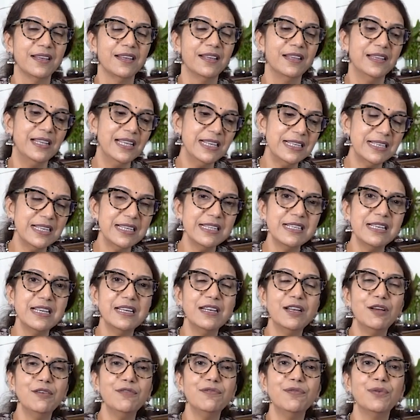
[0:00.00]
This is
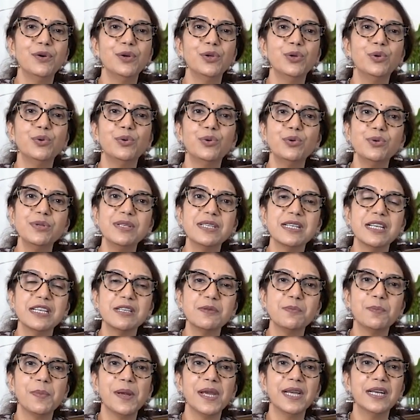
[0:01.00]
enough for you to
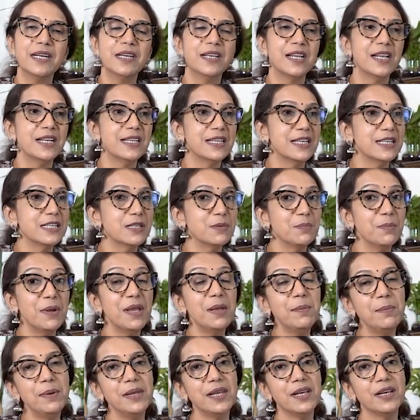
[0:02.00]
suspect that this
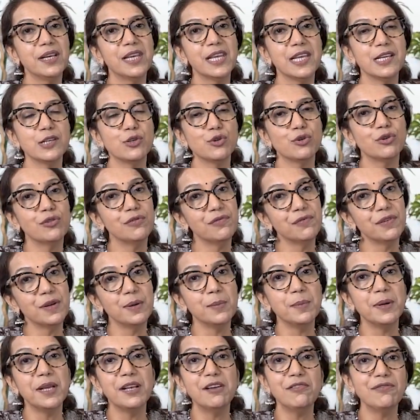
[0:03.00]
may be a case of
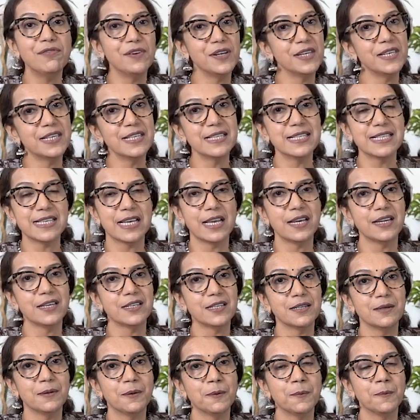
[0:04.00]
female feticide.
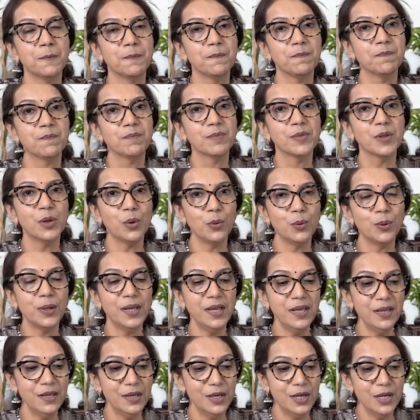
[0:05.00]

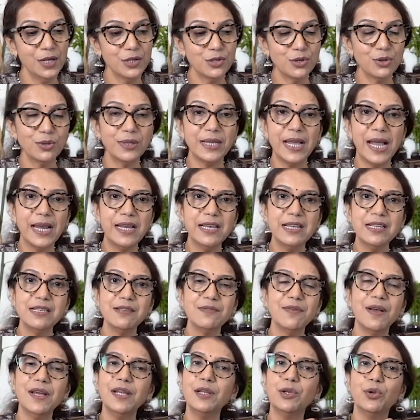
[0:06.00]
Okay, so that is
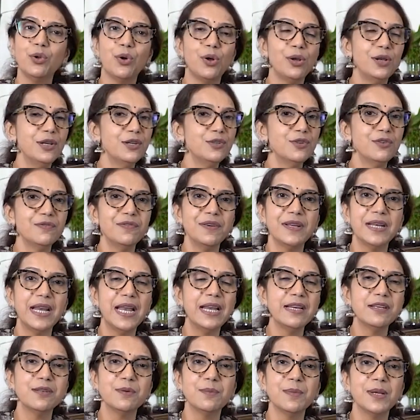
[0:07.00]
why knowledge of
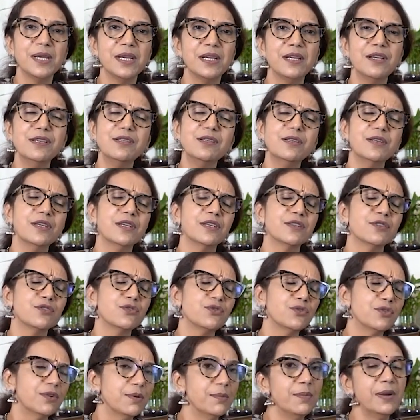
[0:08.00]
anatomy is
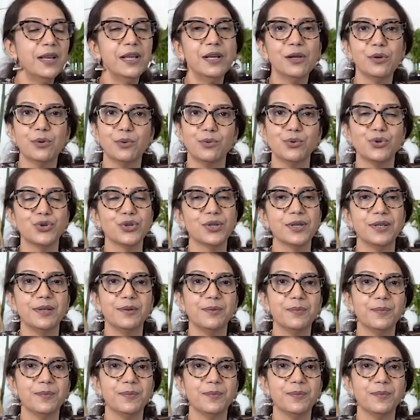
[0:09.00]
extremely crucial.